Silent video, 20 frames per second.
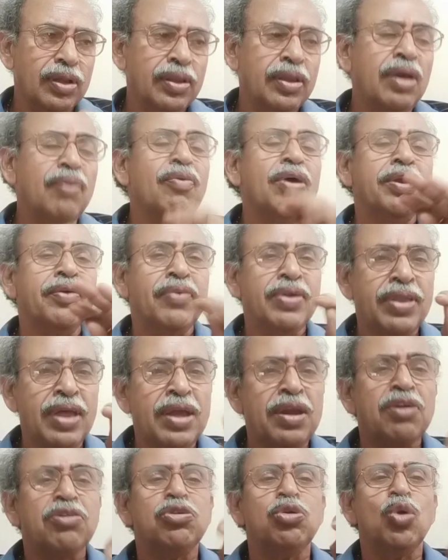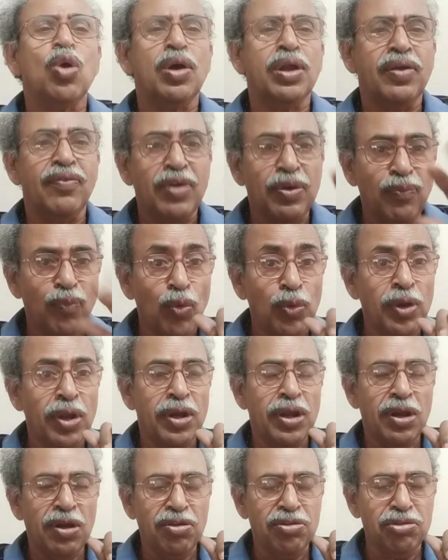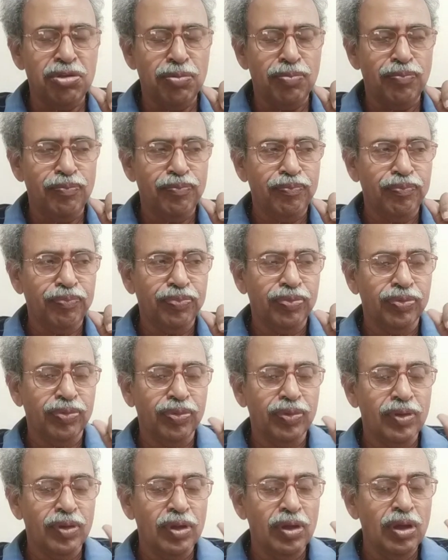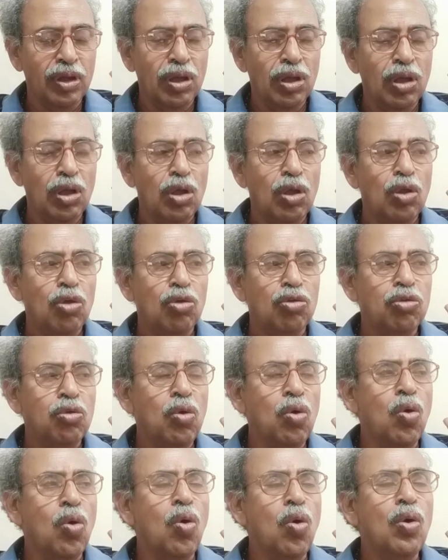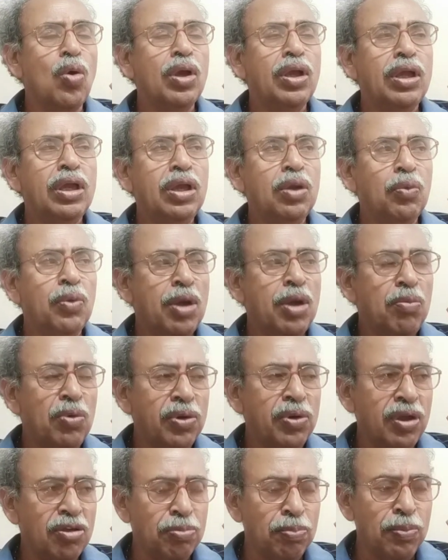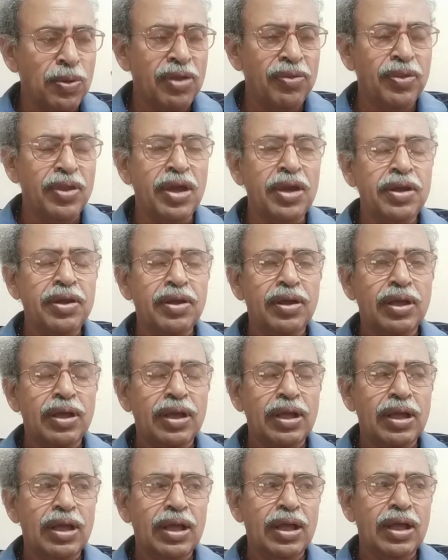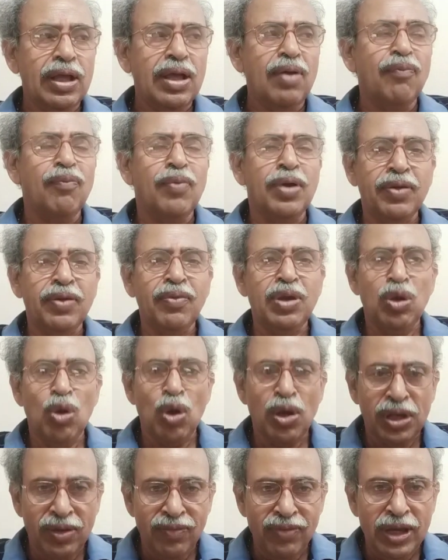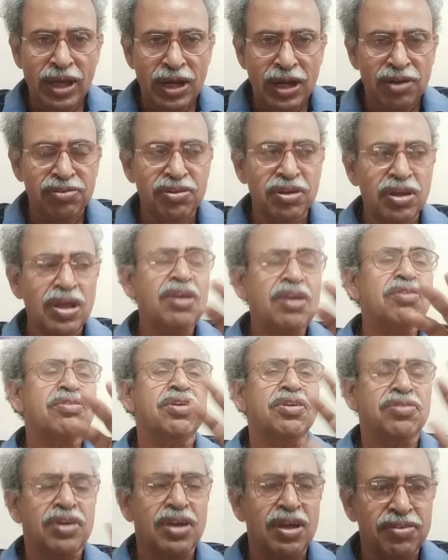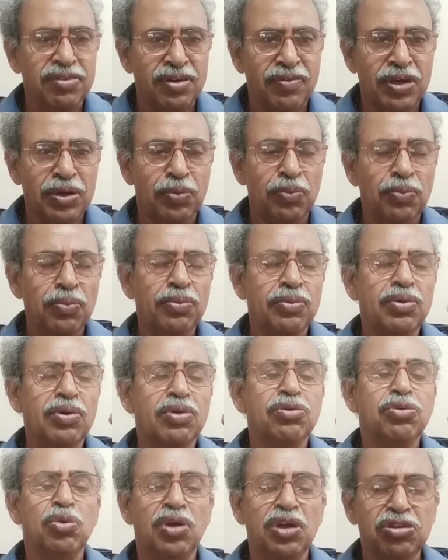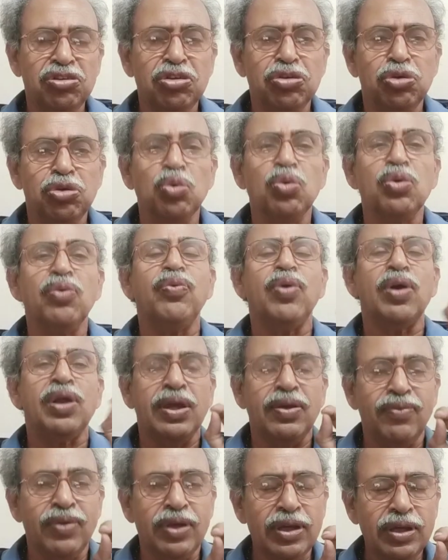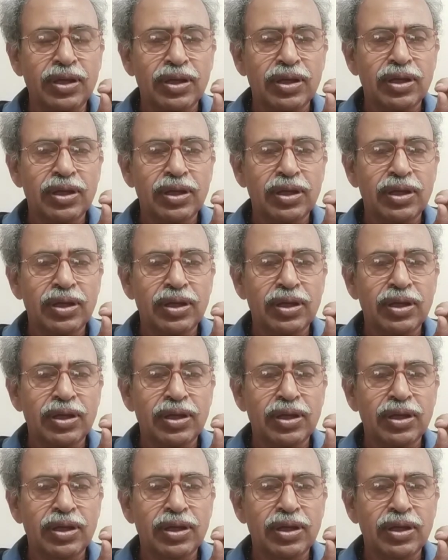whatever the energy you are given, photon energy. So he could able to explain that whatever you are giving energy is a conservative. So h nu if you are giving,